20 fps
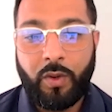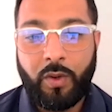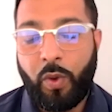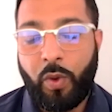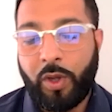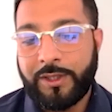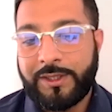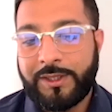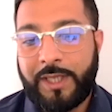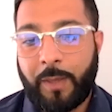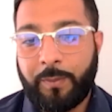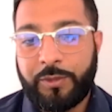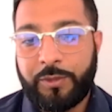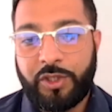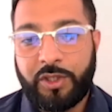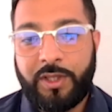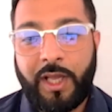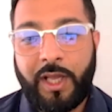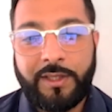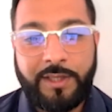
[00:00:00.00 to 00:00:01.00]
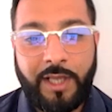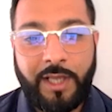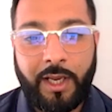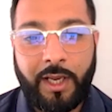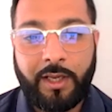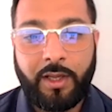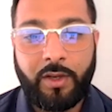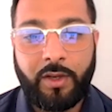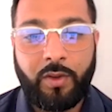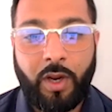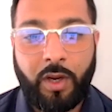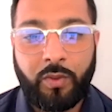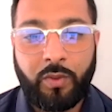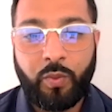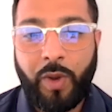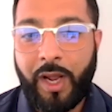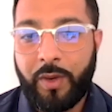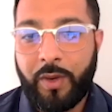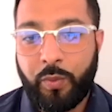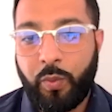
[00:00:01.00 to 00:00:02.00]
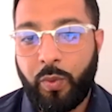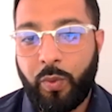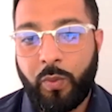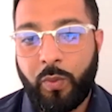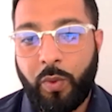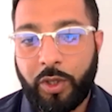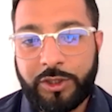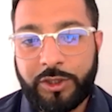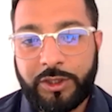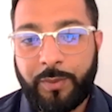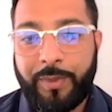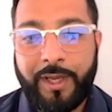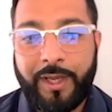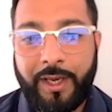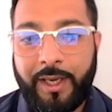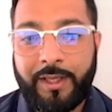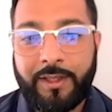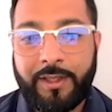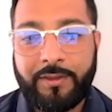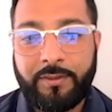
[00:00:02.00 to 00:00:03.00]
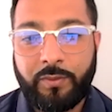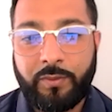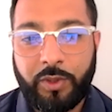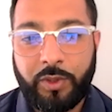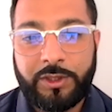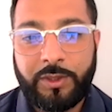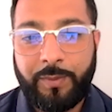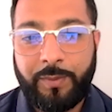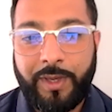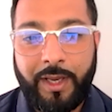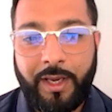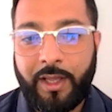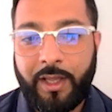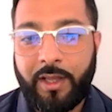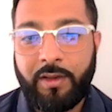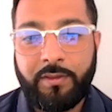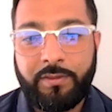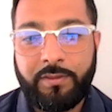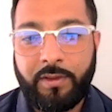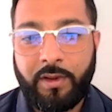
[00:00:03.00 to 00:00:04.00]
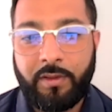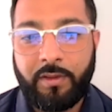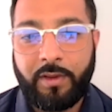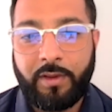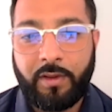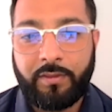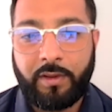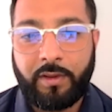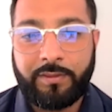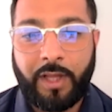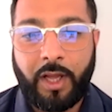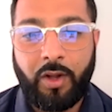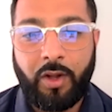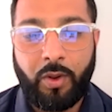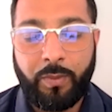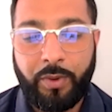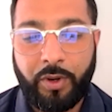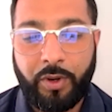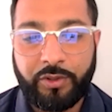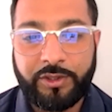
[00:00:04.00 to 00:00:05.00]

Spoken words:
What steps should they take, and what's the beginning of that whole